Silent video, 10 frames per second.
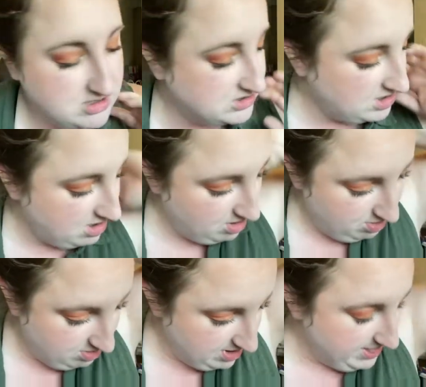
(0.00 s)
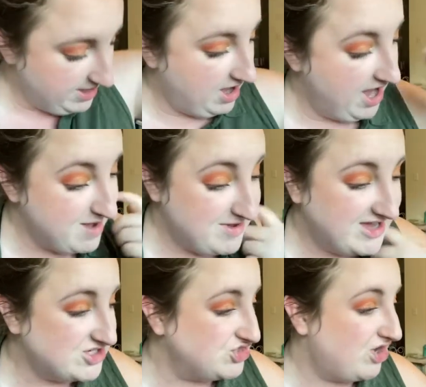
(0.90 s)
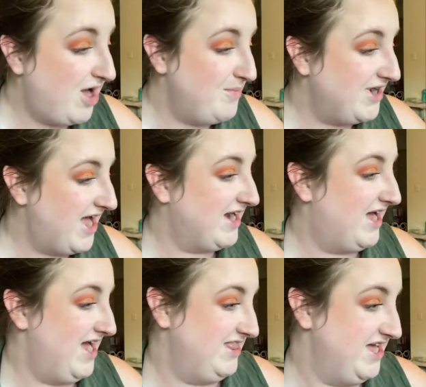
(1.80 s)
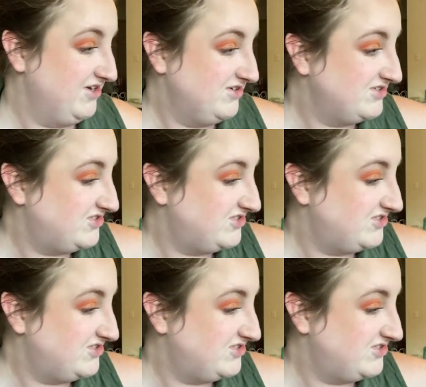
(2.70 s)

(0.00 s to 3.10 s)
so I'm extra. I'm gonna add highlighters.